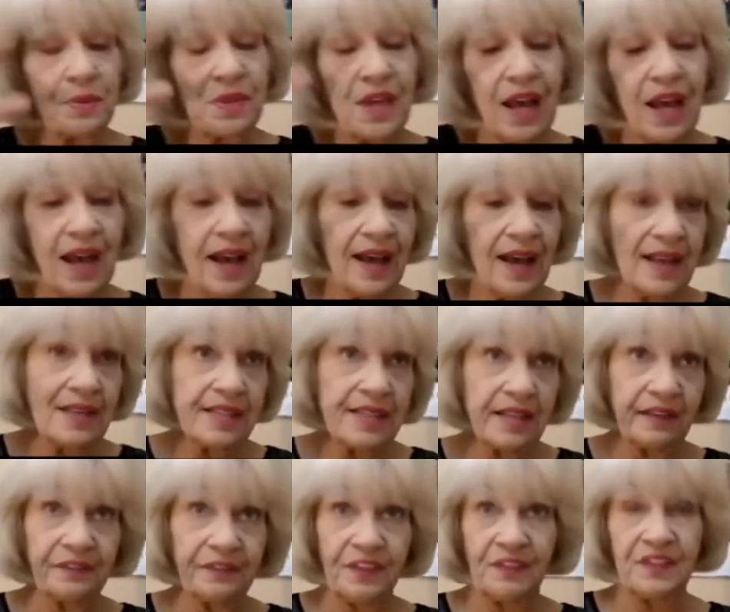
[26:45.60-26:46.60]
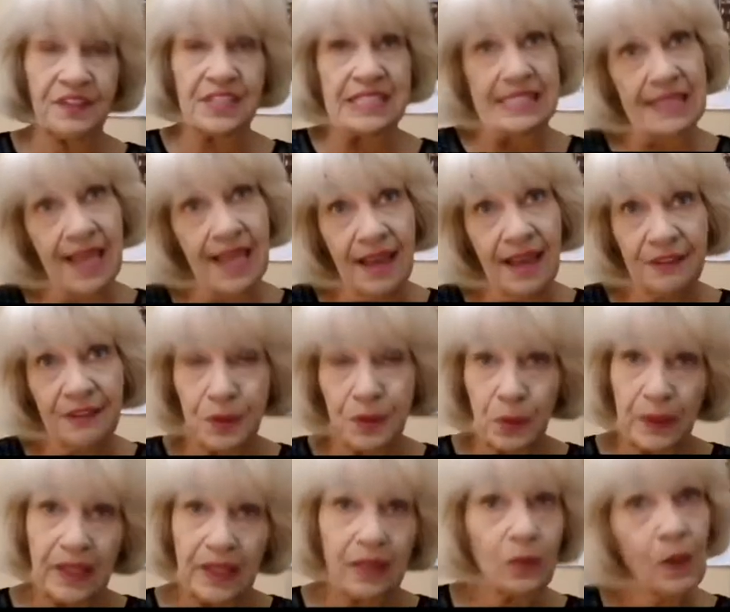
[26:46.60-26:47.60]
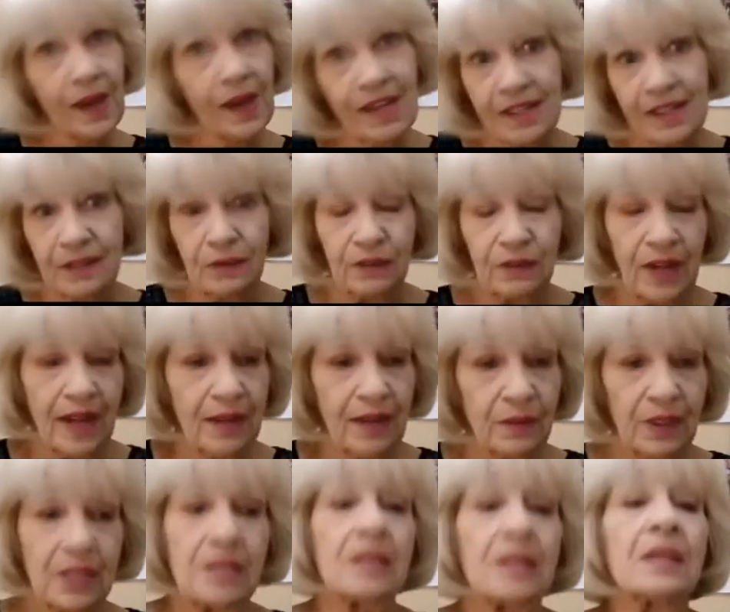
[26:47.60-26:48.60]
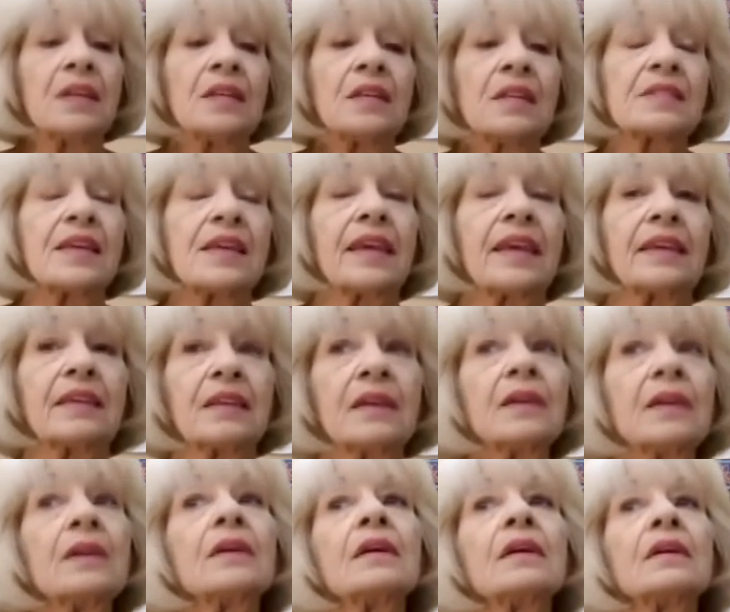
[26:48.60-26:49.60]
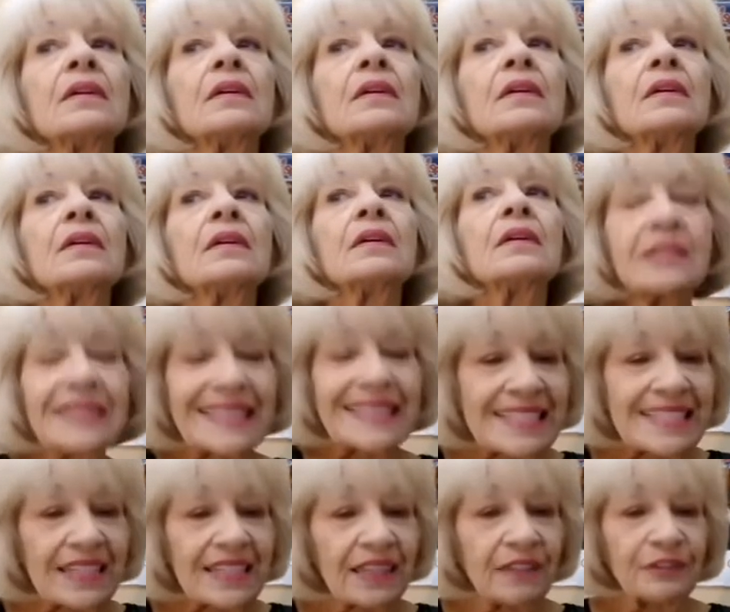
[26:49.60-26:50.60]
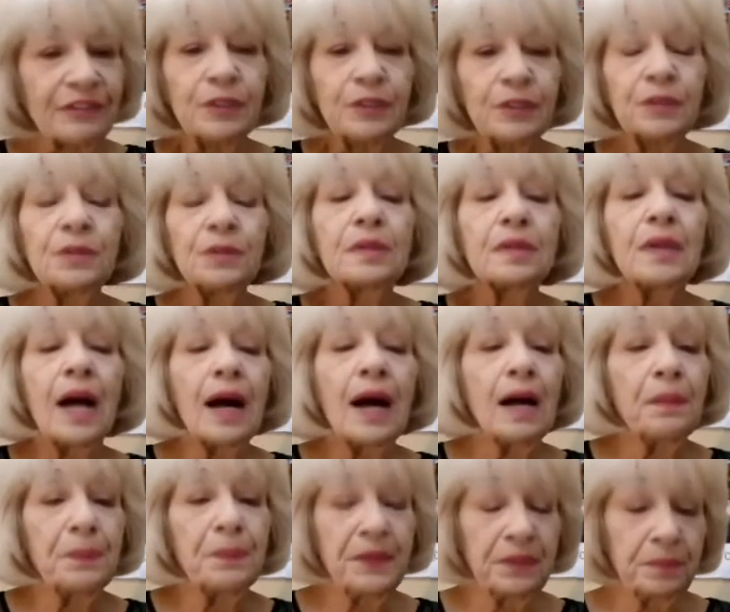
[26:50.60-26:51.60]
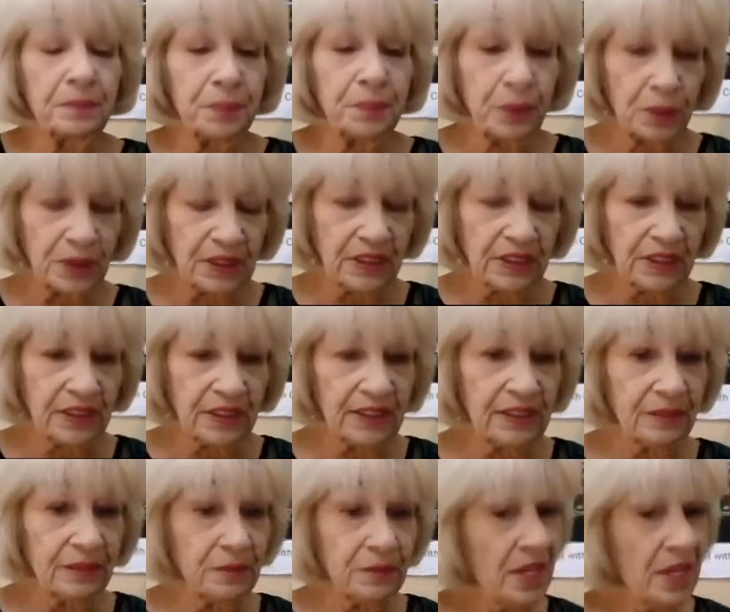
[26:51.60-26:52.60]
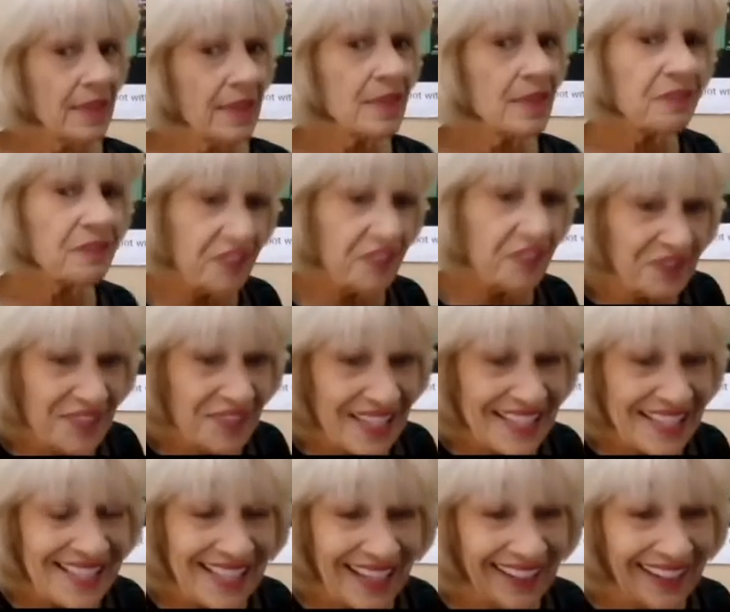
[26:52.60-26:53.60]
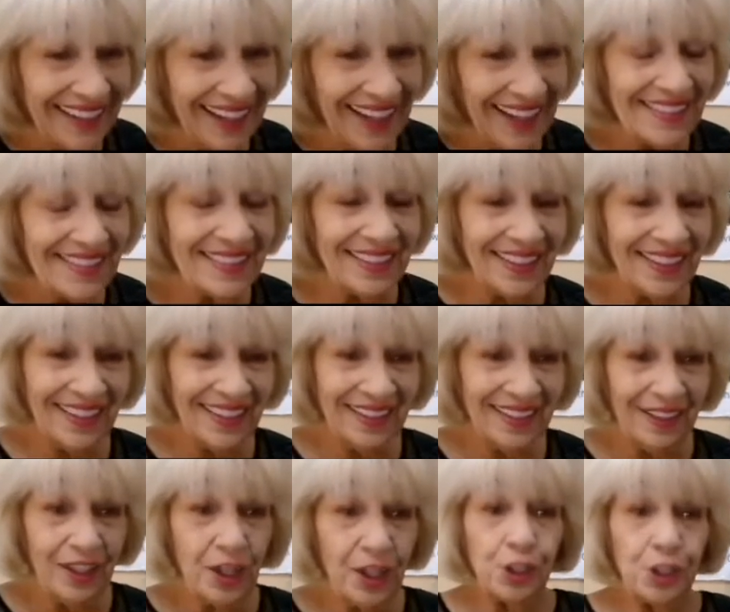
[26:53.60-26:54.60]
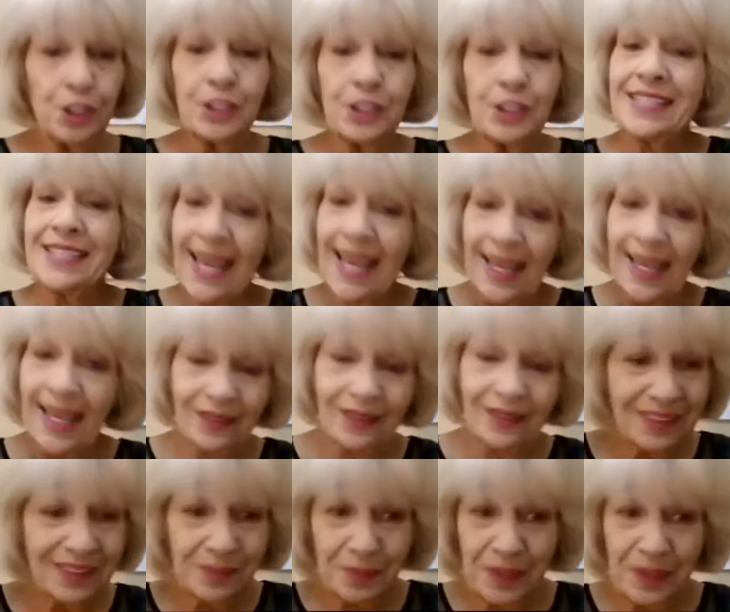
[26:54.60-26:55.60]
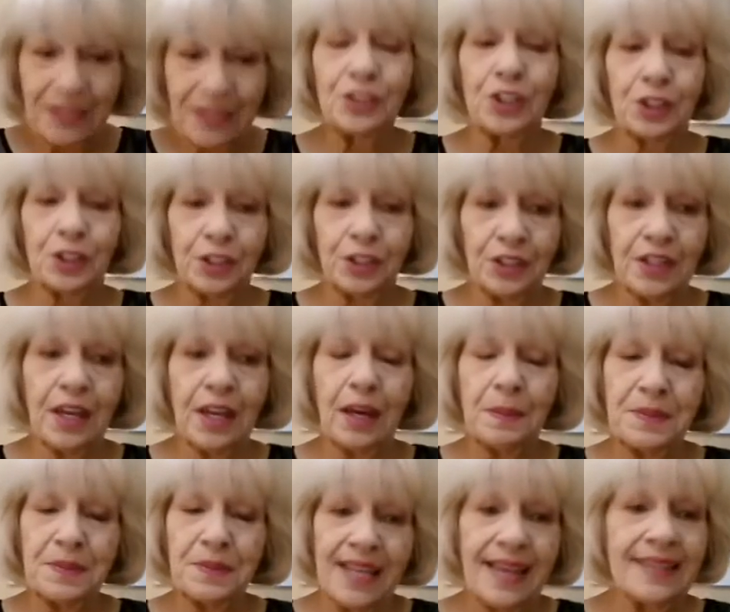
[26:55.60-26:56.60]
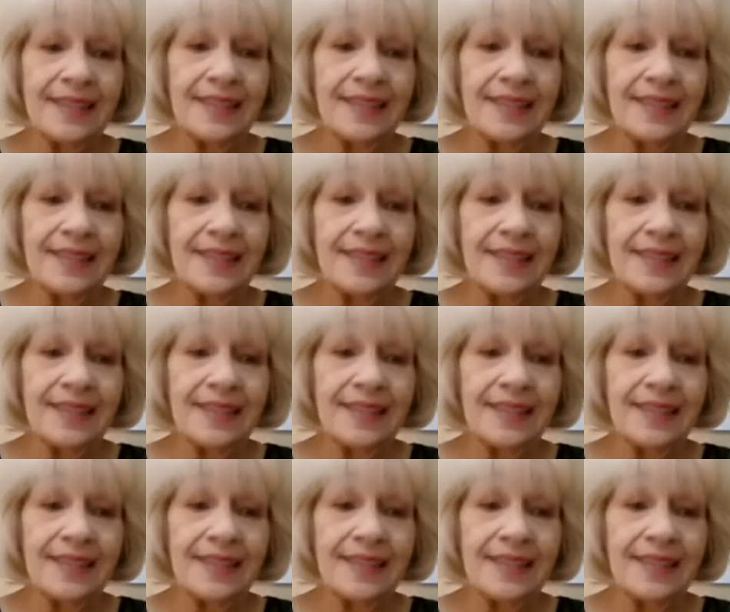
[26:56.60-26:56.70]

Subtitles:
the eyes of if it's left wing, right wing. It's like, listen, if you grew up in Portland in the 50s, like I did, your town is being turned upside